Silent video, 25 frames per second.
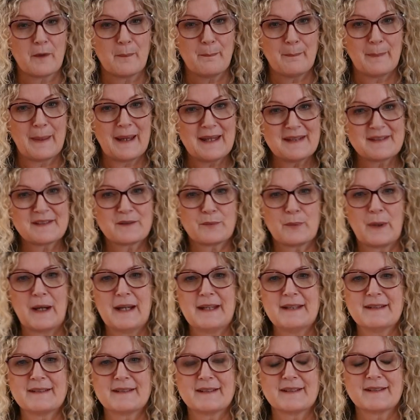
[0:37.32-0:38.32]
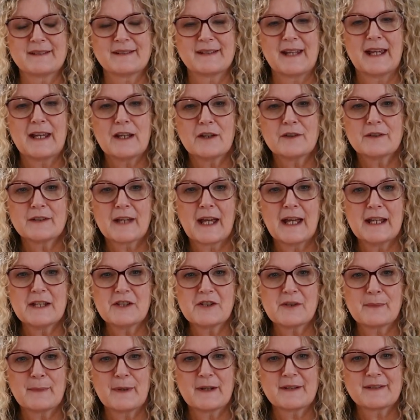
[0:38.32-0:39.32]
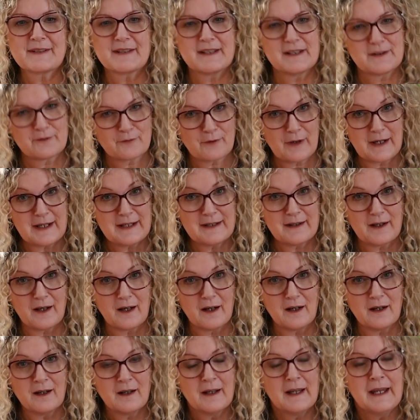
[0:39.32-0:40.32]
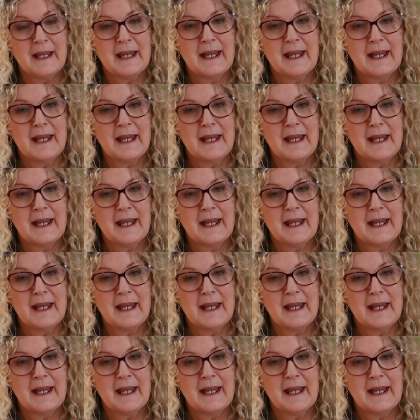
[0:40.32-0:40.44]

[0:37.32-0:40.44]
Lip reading: the best ways to stay under HMRC's radar